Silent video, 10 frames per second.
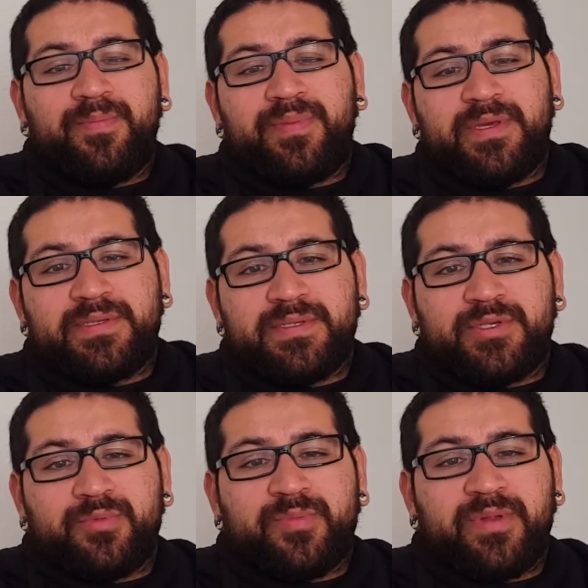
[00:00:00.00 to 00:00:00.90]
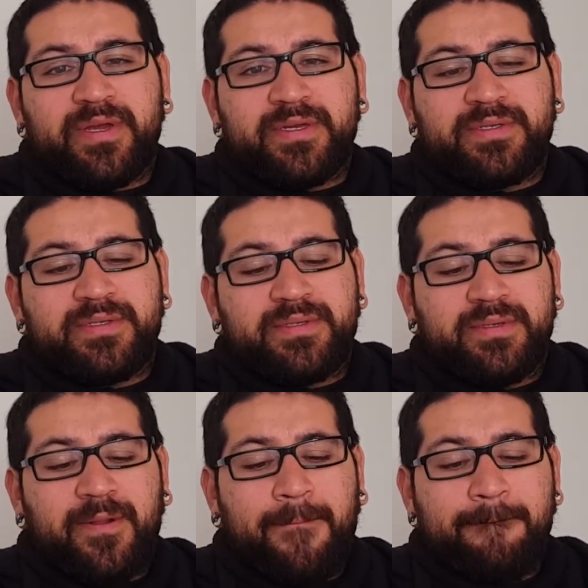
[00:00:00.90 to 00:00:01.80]
pieces to replace,
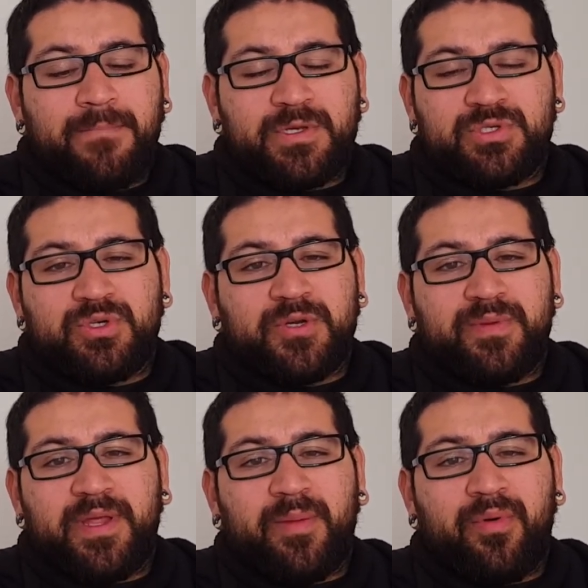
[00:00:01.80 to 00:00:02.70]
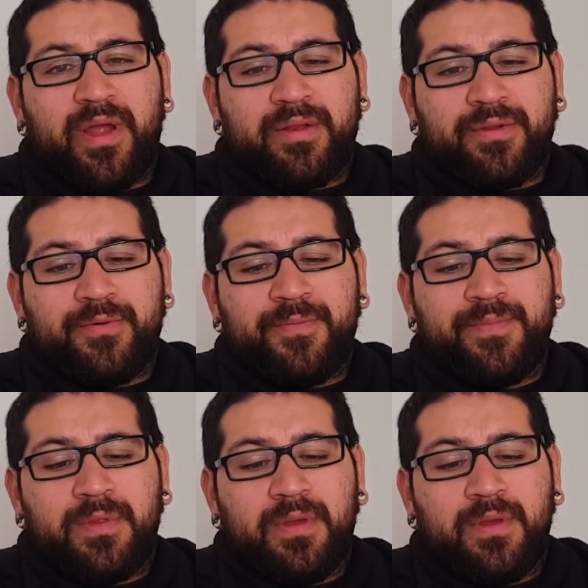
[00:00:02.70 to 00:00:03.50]
just so it could be like brand new.